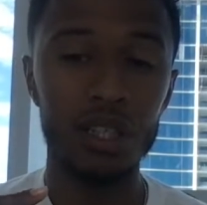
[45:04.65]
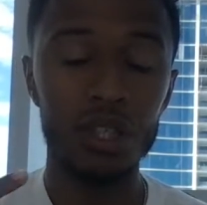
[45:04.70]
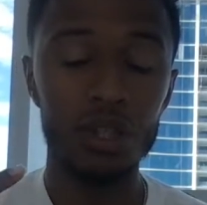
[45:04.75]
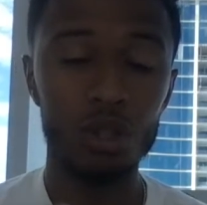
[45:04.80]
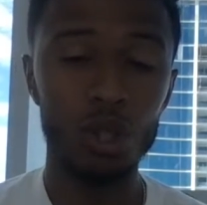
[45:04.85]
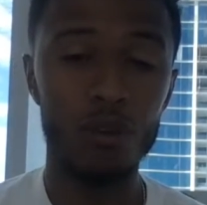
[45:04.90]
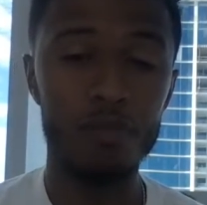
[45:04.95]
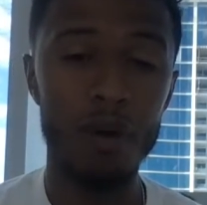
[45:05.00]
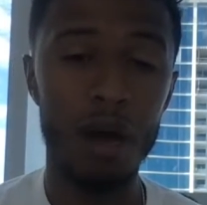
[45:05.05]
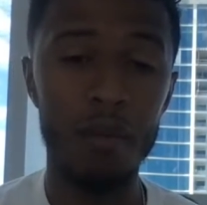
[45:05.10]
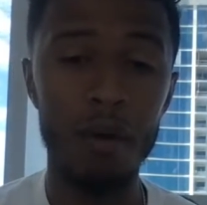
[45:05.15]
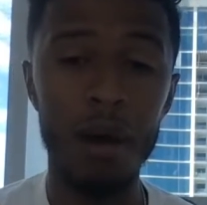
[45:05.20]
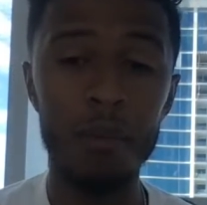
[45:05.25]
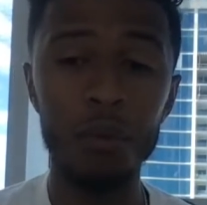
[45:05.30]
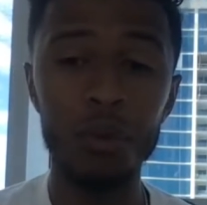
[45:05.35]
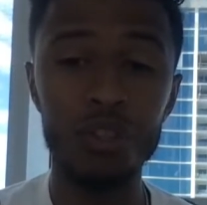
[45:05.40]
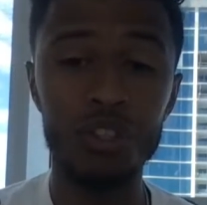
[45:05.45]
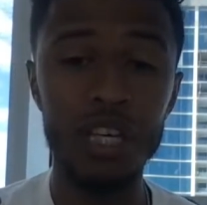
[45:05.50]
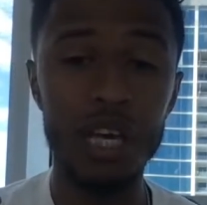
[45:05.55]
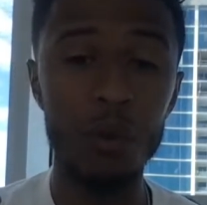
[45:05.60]
So if my mom
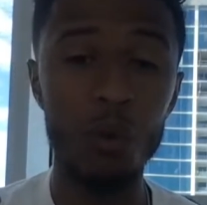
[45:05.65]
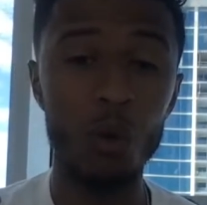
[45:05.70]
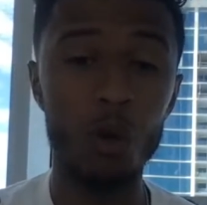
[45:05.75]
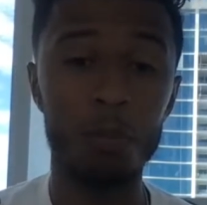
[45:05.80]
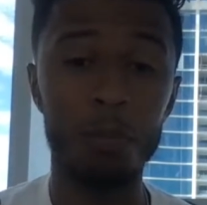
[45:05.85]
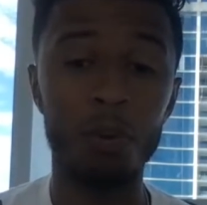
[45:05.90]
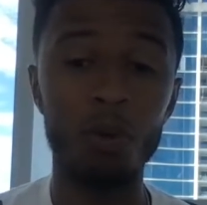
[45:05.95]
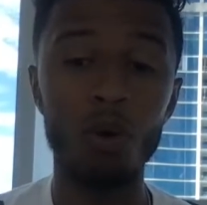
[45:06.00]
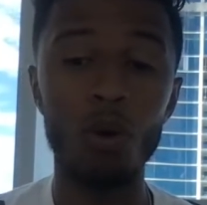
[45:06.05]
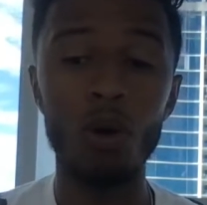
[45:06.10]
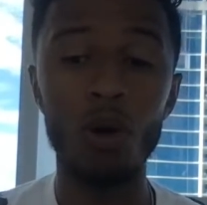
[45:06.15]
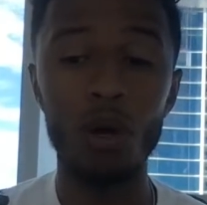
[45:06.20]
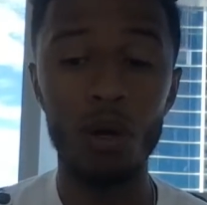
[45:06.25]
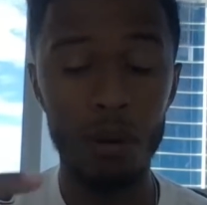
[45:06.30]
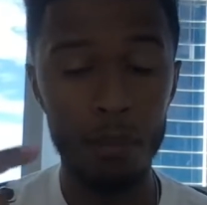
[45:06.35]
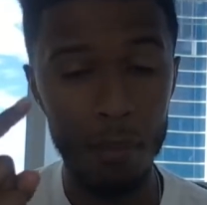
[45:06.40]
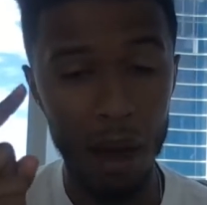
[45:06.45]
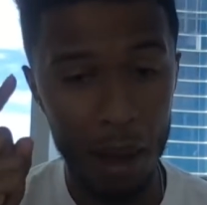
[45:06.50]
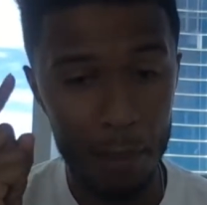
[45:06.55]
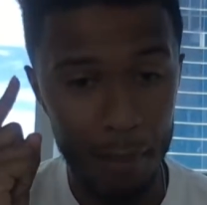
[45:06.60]
would say we're poor, my